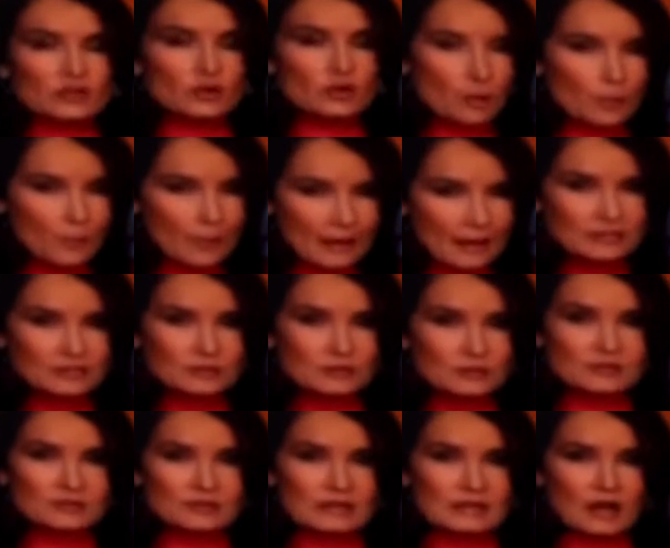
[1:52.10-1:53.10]

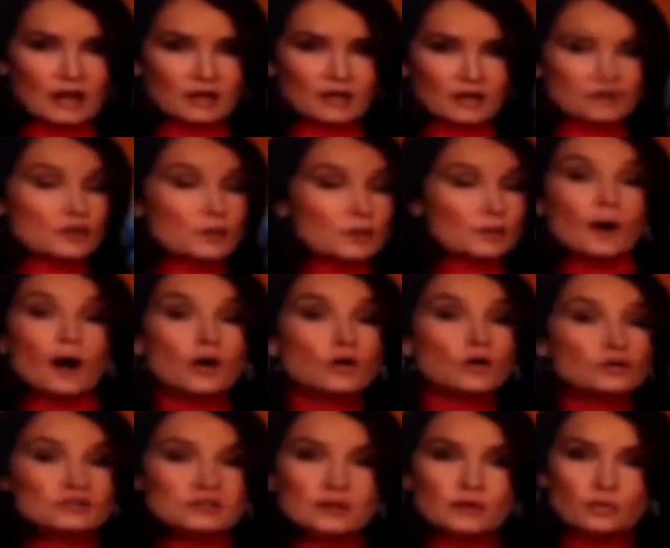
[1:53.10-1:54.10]
themselves, the
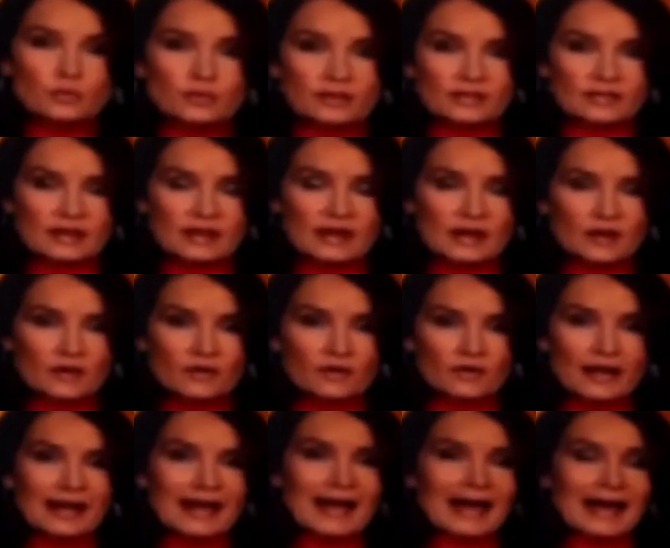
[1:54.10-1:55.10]
bones that were in the
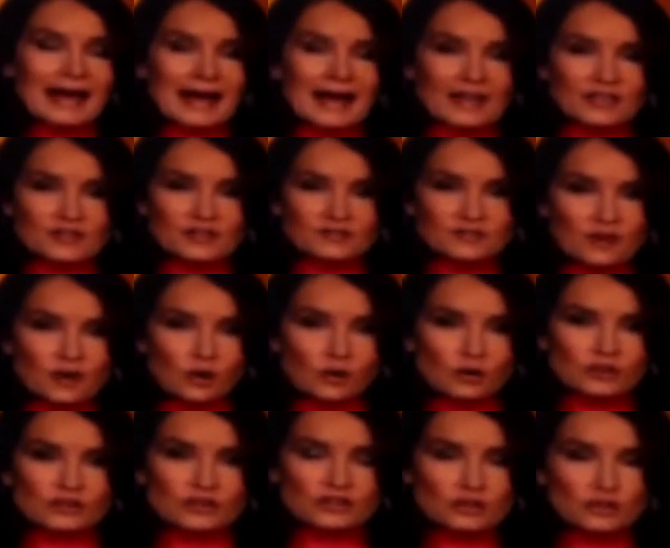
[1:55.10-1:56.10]
area, and the
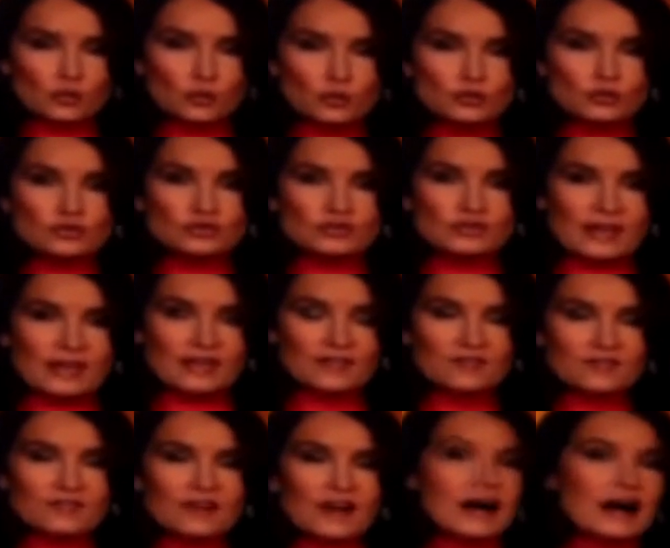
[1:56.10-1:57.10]
foliage and the roots and
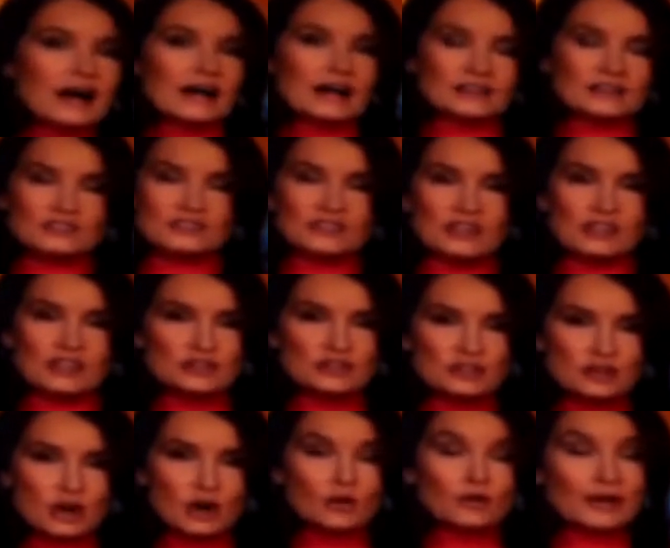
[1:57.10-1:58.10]
the vines that
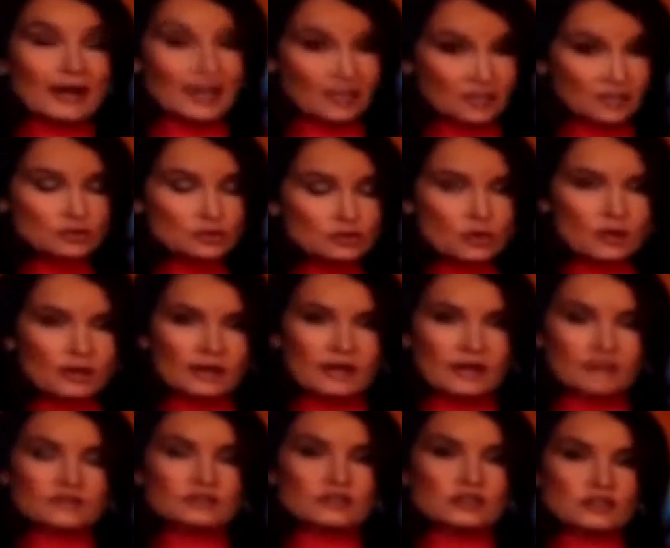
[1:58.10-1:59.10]
showed, and the soil
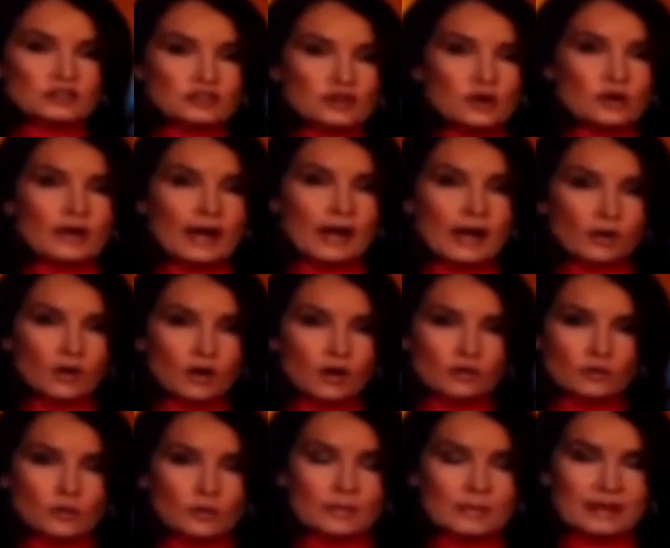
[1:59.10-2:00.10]
levels that showed how
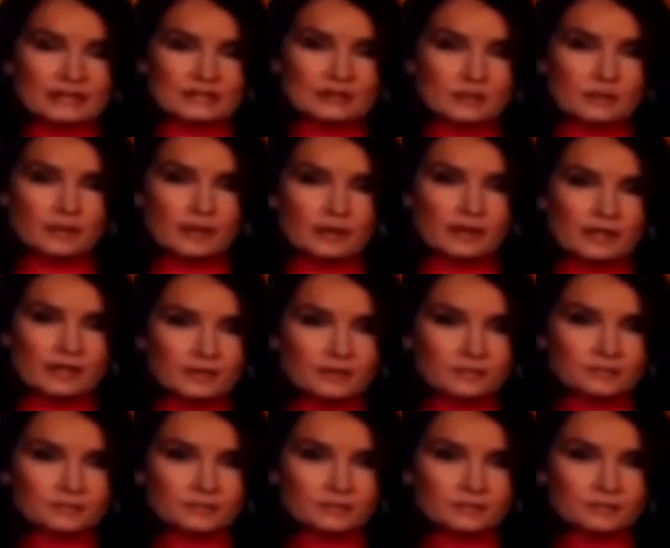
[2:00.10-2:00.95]
long the remains had been there.